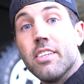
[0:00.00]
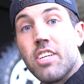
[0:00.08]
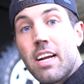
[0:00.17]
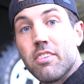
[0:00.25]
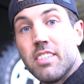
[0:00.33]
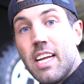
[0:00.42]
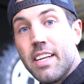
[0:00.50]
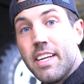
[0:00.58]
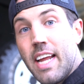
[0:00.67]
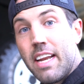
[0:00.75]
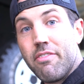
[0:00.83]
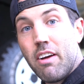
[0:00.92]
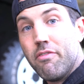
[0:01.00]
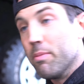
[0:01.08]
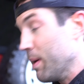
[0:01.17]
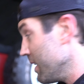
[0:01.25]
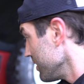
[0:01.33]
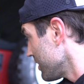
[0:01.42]
the shackles down to 95
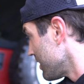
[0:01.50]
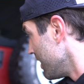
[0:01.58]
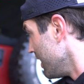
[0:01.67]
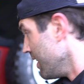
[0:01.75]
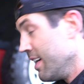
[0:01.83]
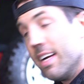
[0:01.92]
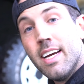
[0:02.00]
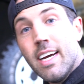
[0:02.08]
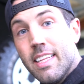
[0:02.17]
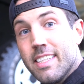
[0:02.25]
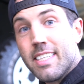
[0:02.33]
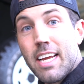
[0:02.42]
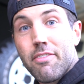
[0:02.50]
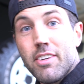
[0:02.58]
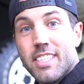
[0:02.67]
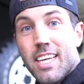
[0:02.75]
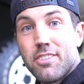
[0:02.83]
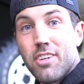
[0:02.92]
foot-pounds and then take it for a
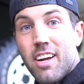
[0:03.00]
test